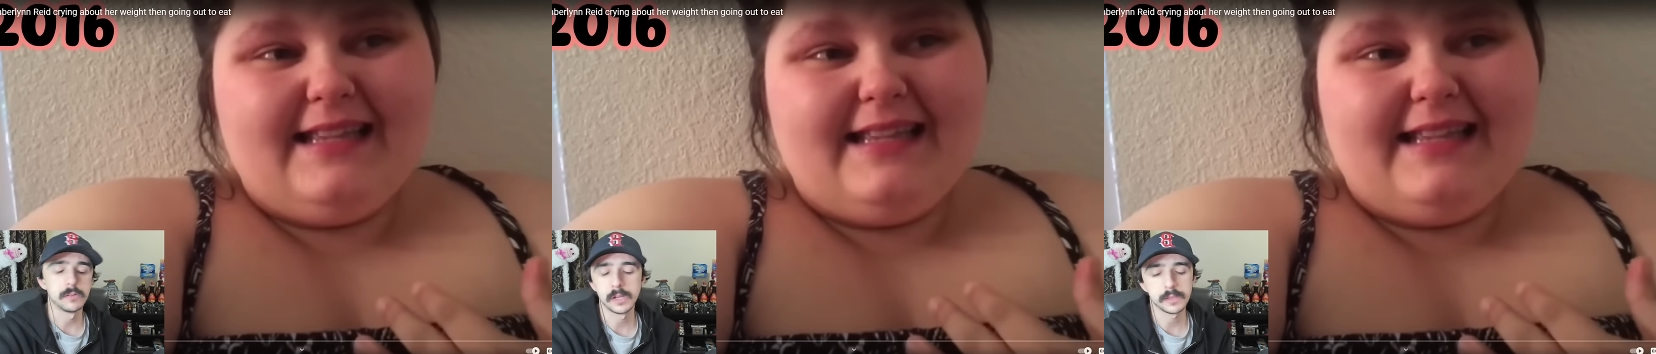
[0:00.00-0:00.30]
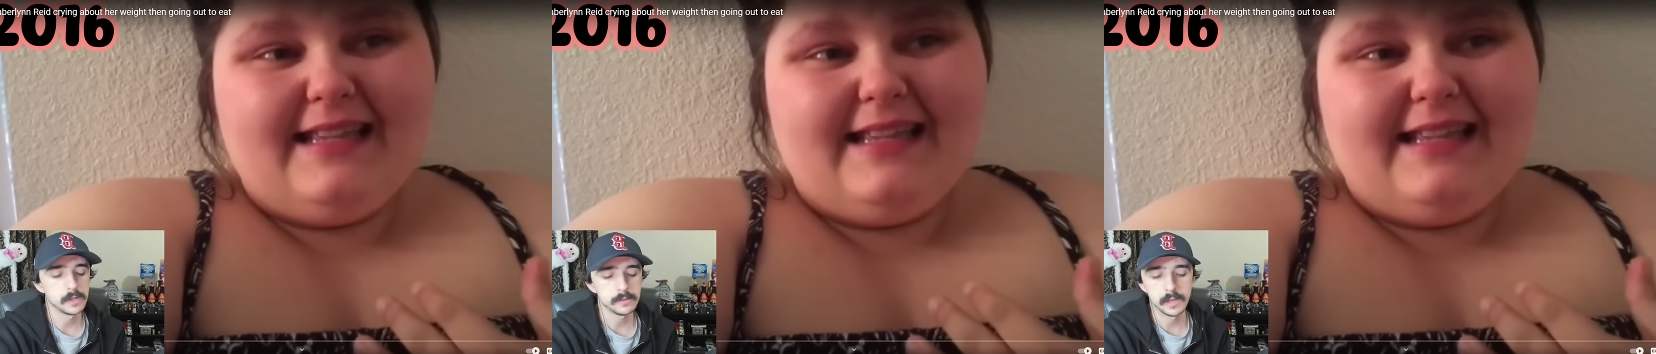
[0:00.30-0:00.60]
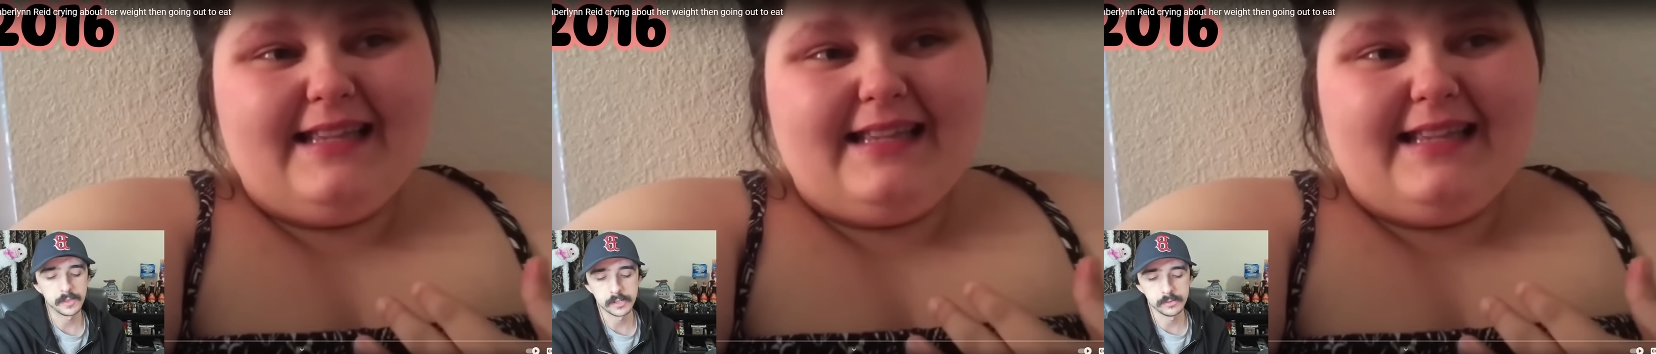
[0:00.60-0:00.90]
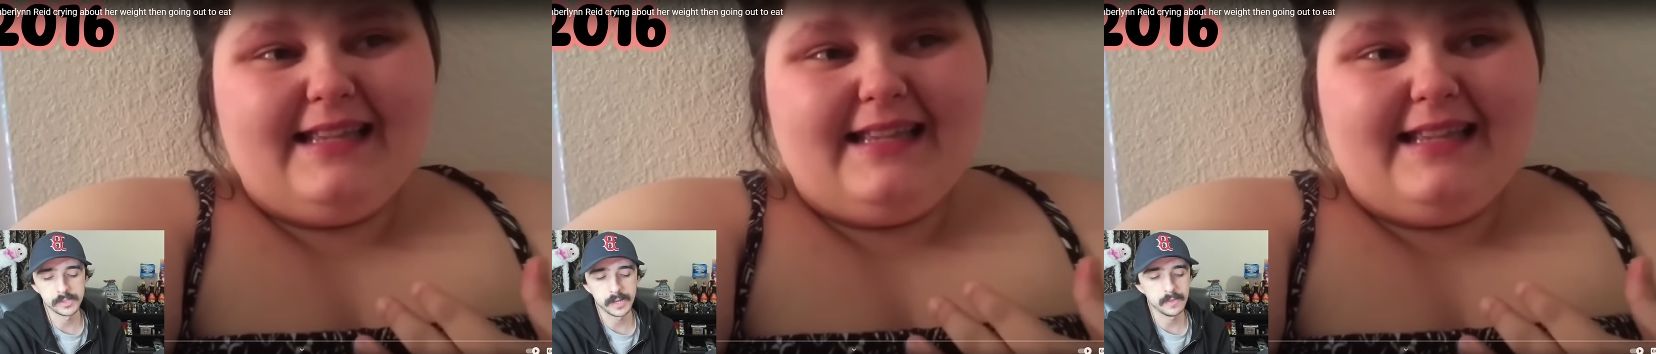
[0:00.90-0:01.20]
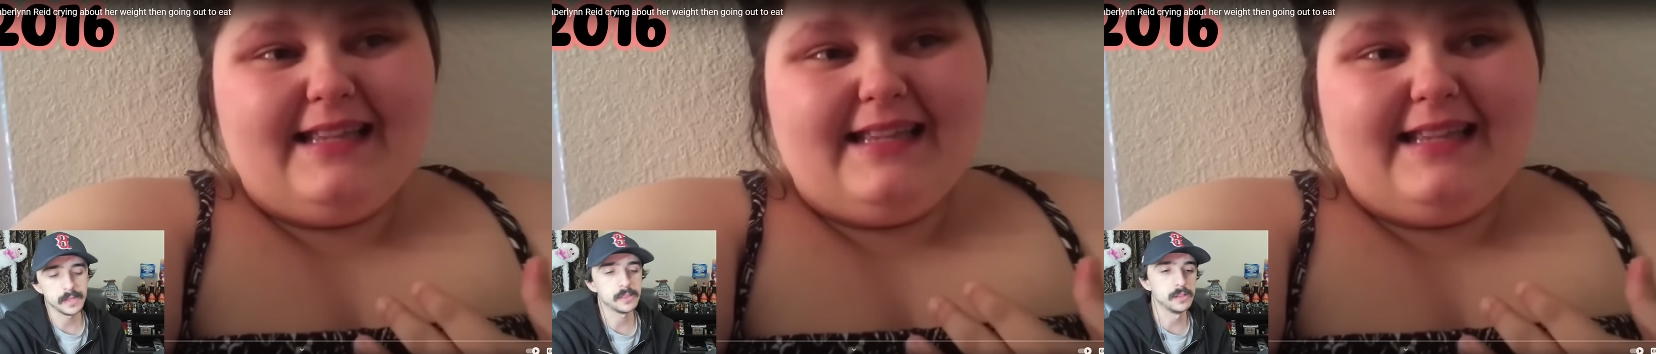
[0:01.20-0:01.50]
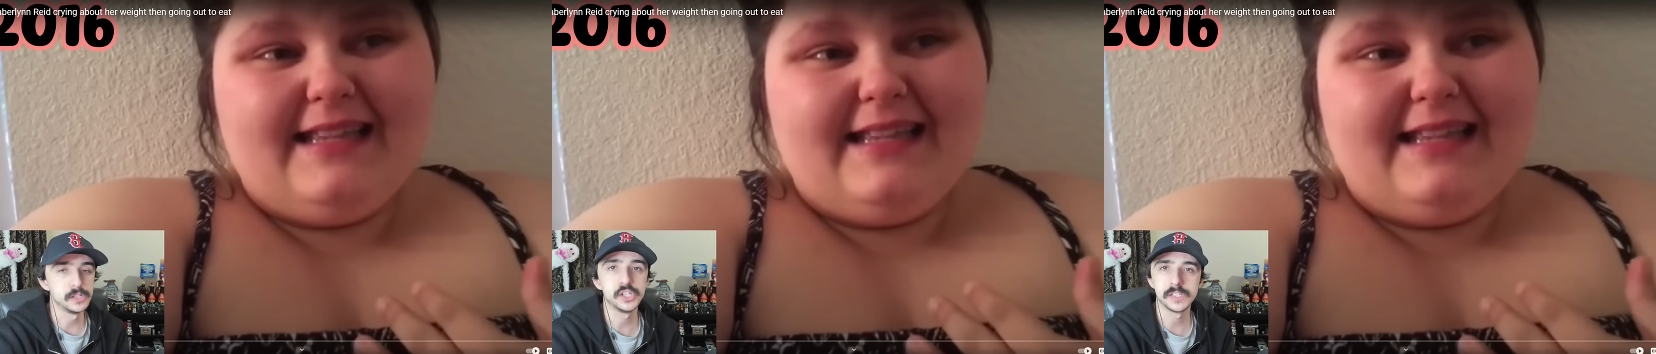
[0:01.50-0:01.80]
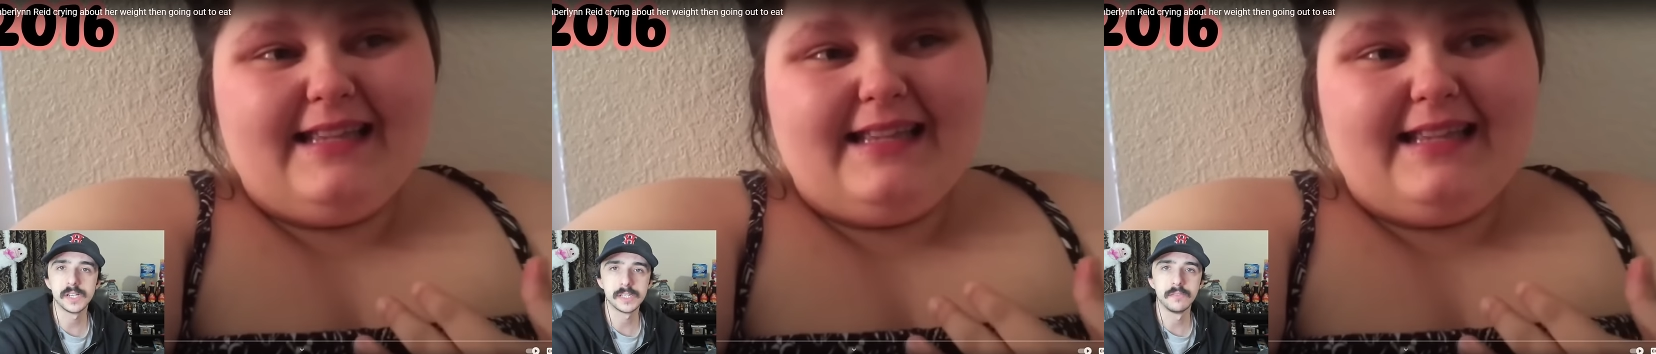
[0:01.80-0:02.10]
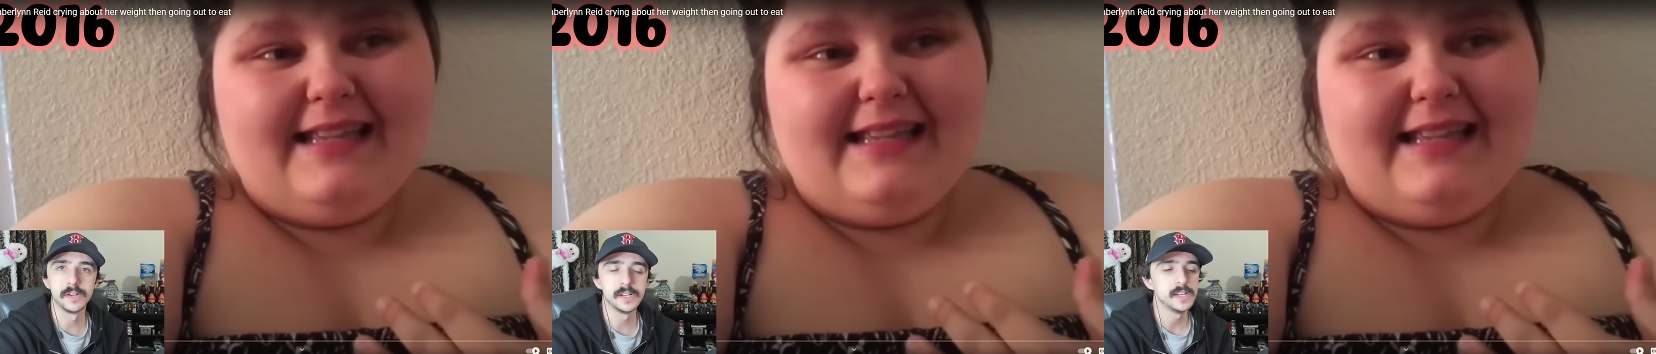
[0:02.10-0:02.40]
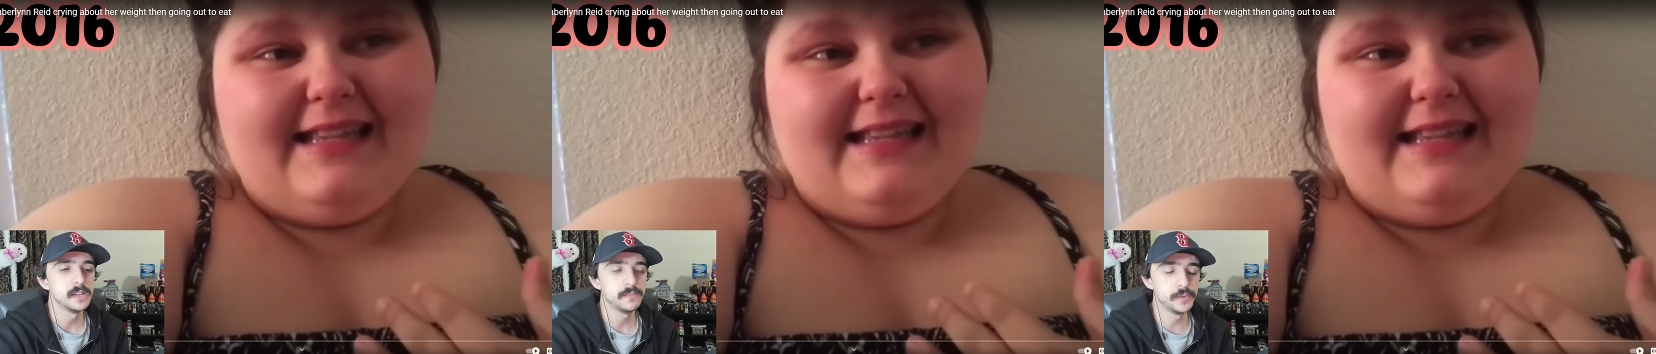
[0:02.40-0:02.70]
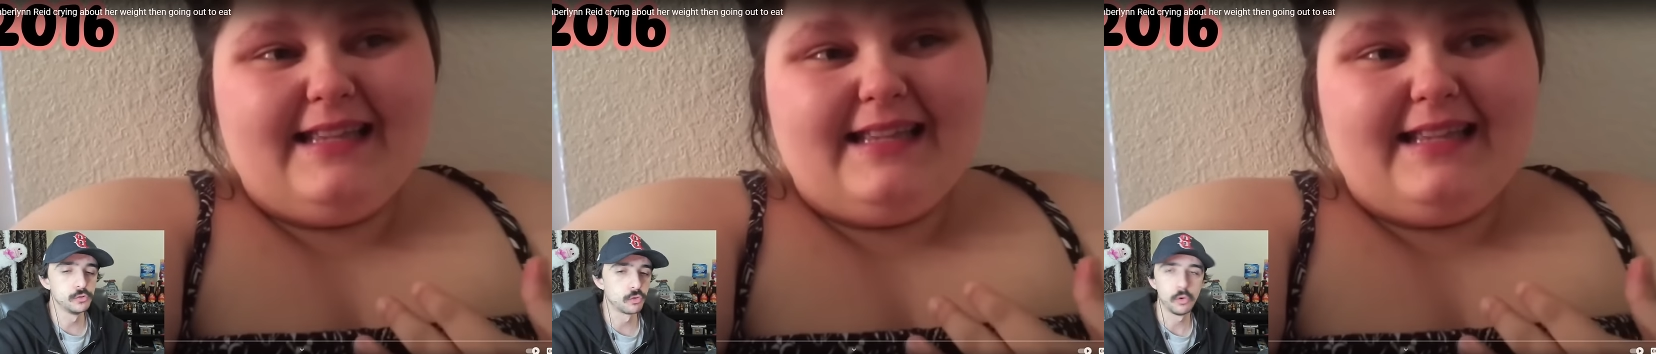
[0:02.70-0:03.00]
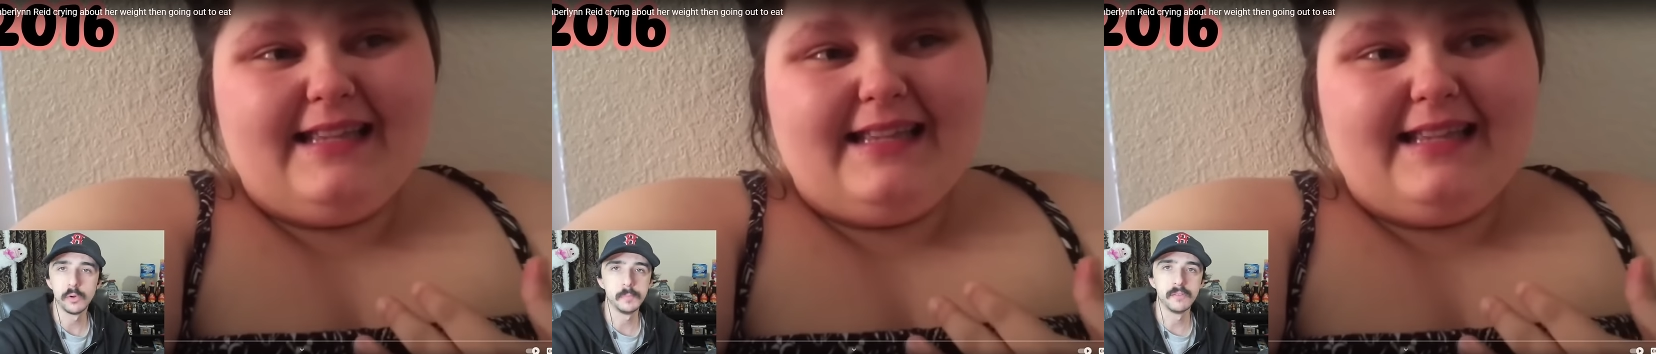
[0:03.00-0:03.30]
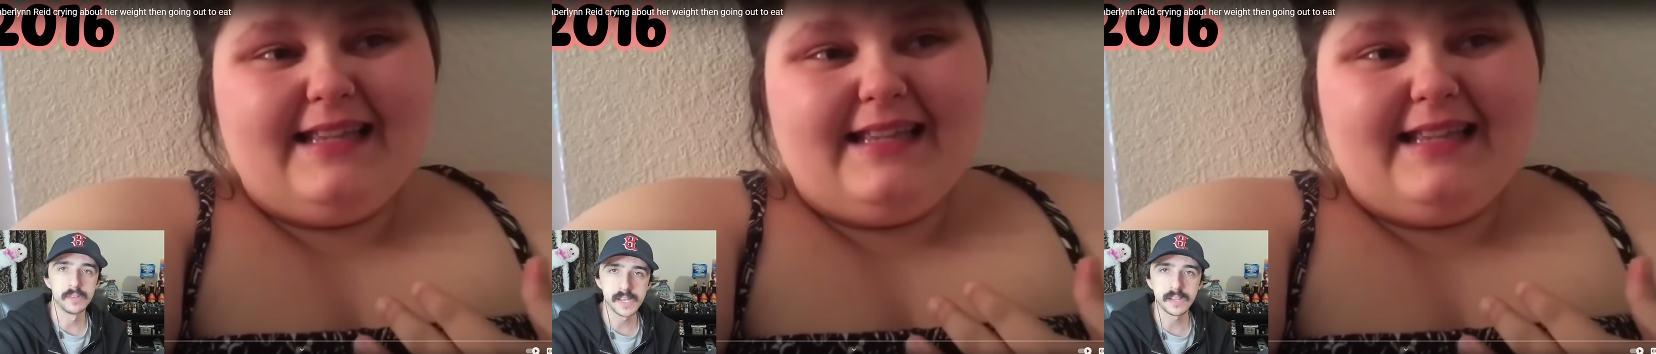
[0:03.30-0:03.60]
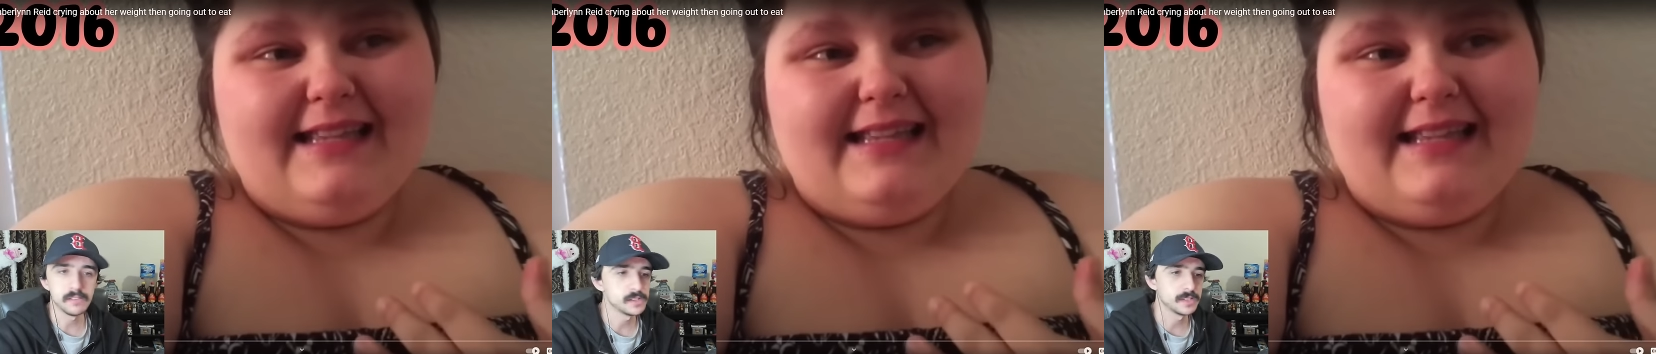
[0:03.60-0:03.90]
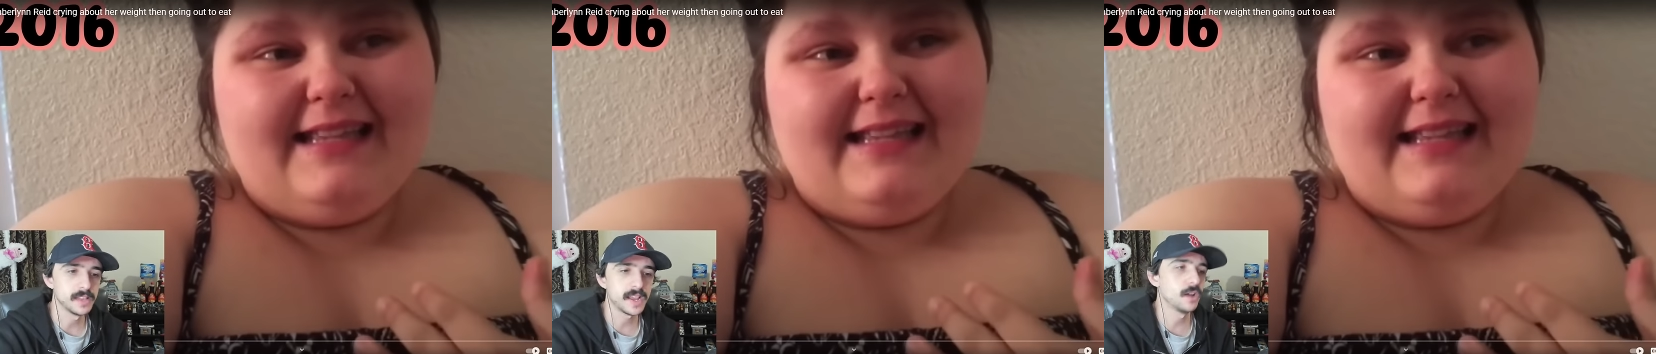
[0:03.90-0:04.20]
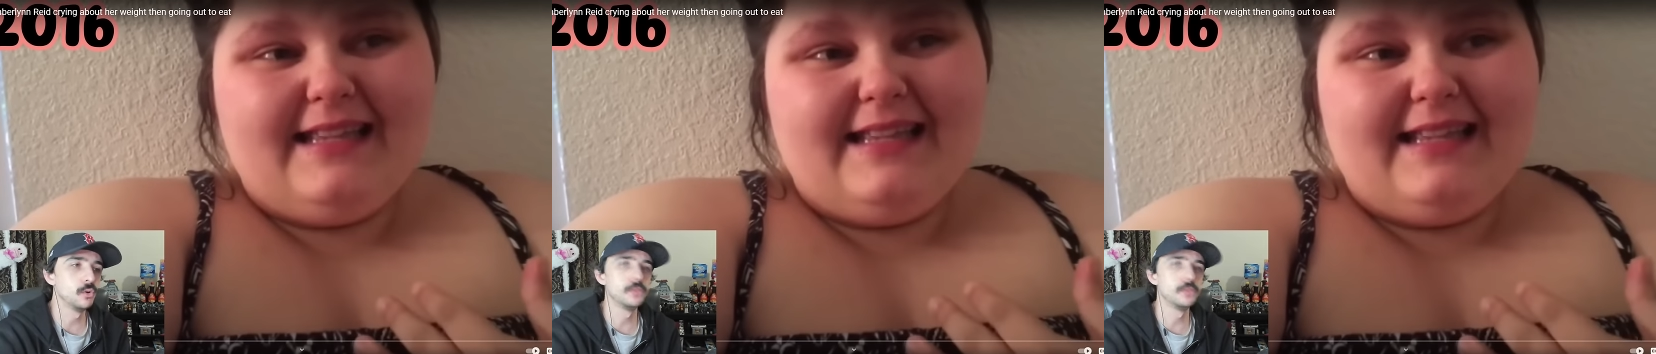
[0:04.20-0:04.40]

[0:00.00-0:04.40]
Speaker 1: I thought I thought she was saying like the logistics of a funeral would be ridiculous and like how who the